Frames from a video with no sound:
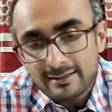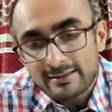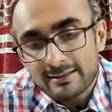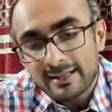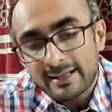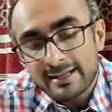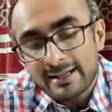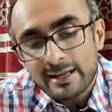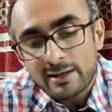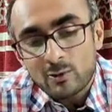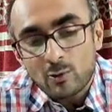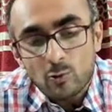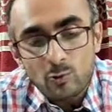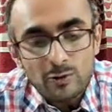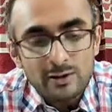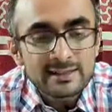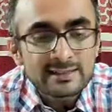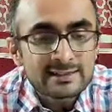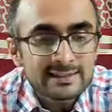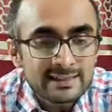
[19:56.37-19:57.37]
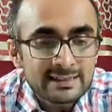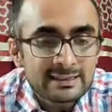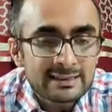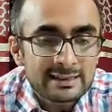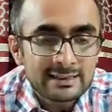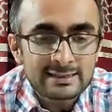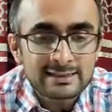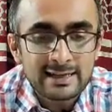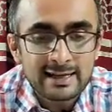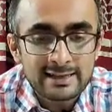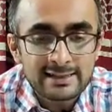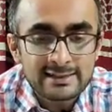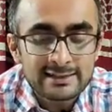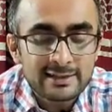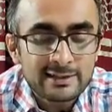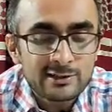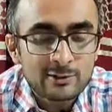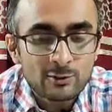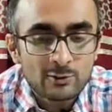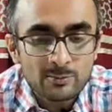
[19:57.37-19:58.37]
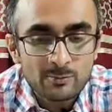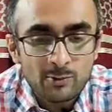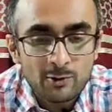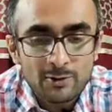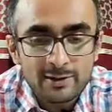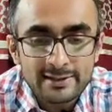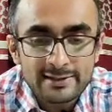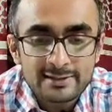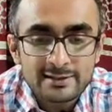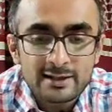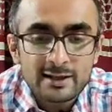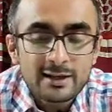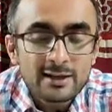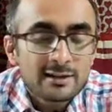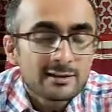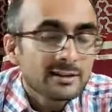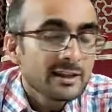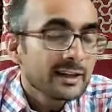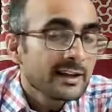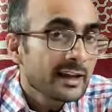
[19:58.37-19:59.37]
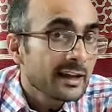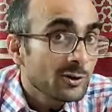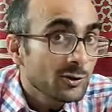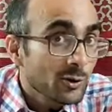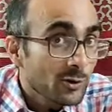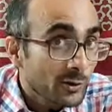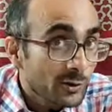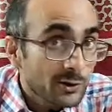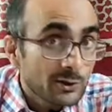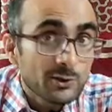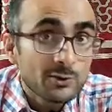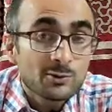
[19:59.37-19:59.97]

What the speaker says: they can only synthesize ketone bodies. They cannot